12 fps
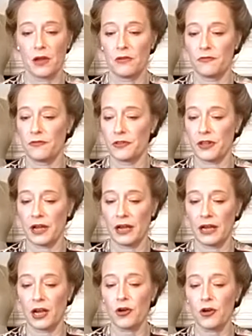for their
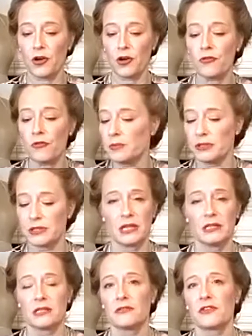incredible
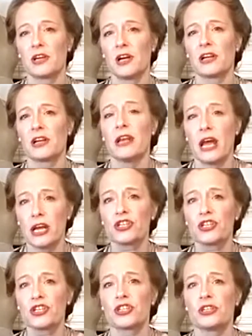sense of
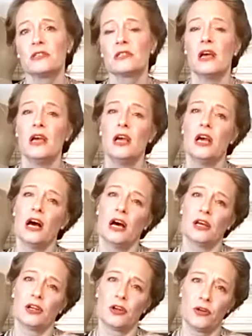connections
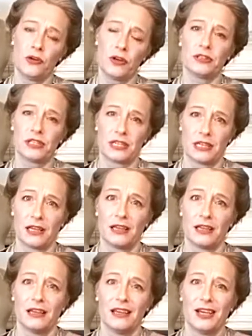and loyalty
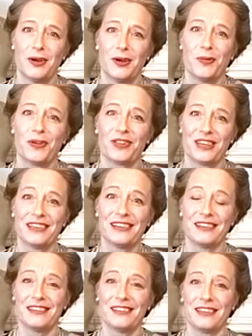
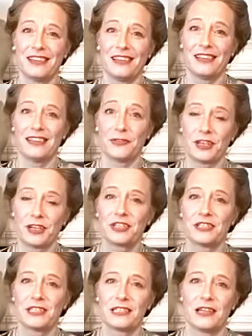within the fashion
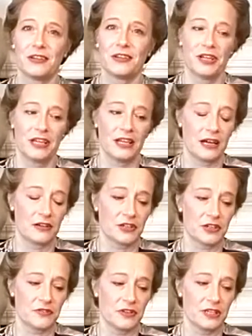salon in
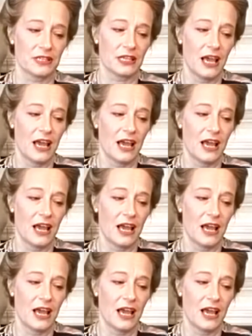Auschwitz.